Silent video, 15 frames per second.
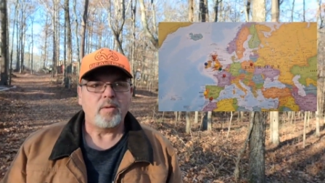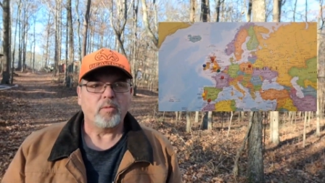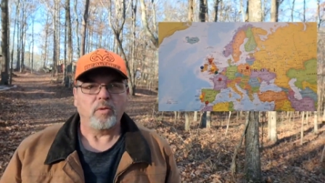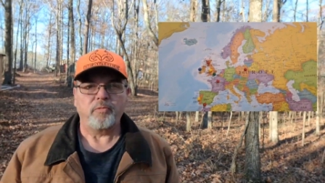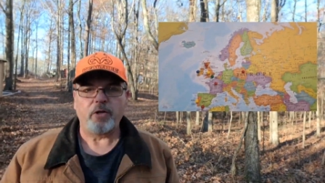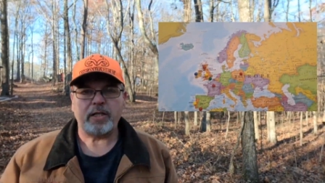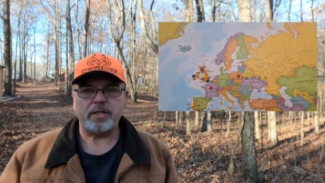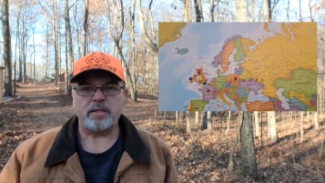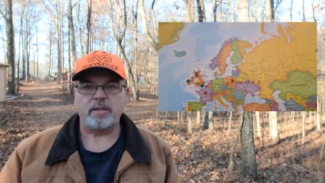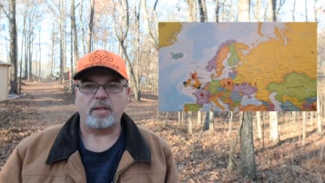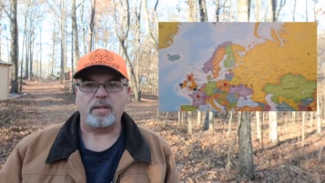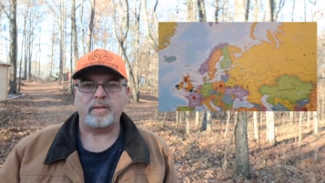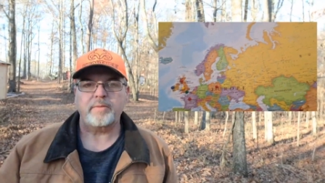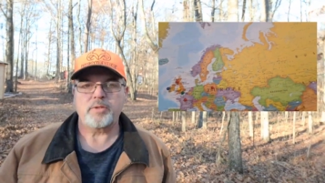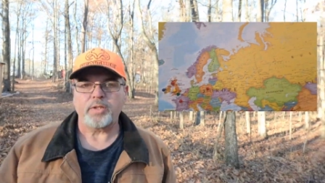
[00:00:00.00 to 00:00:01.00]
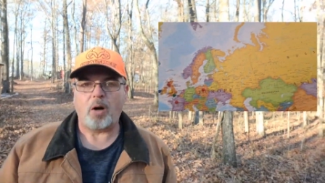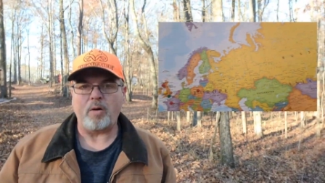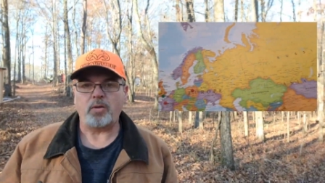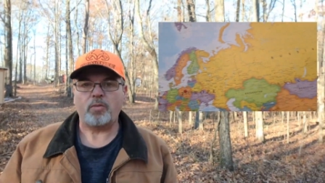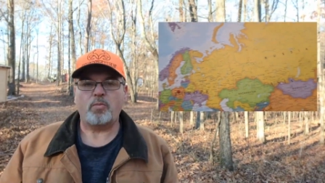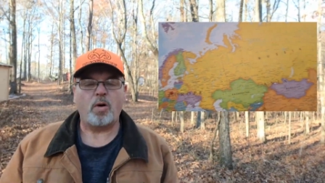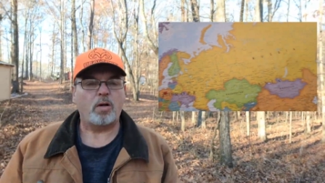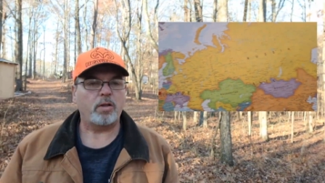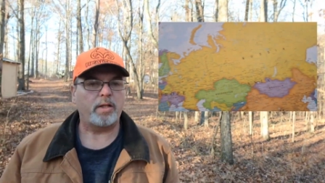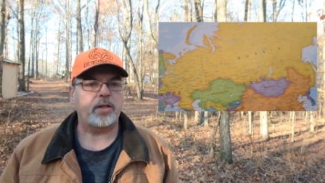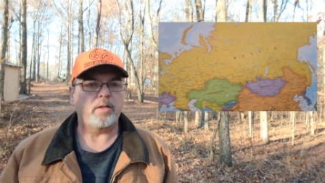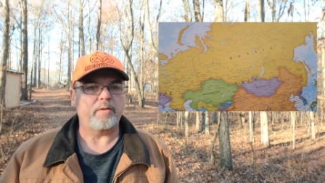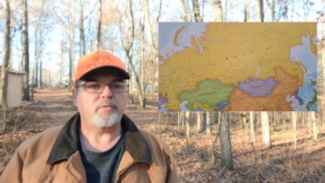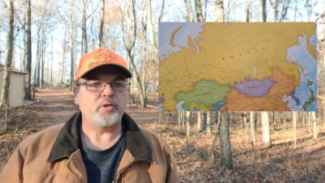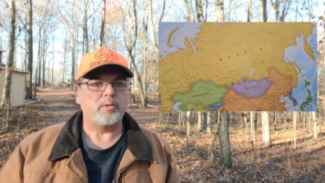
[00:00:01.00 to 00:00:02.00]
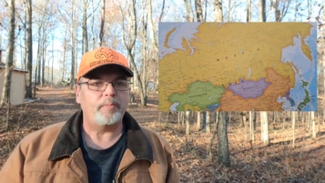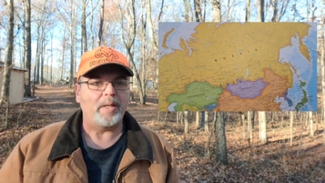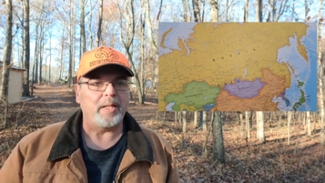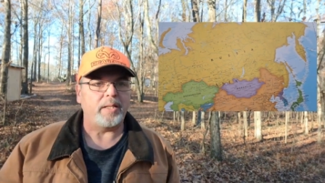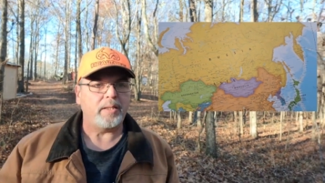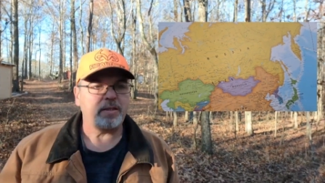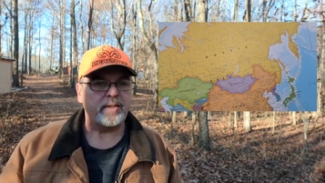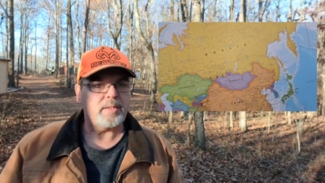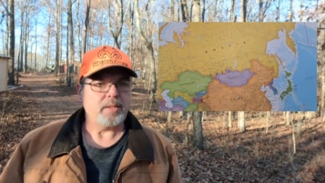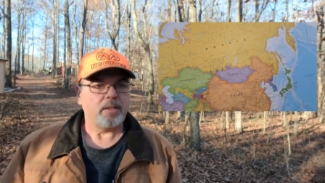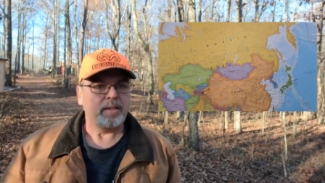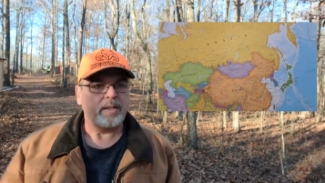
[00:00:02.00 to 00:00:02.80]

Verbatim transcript: We're fixing to start the work here in a few minutes.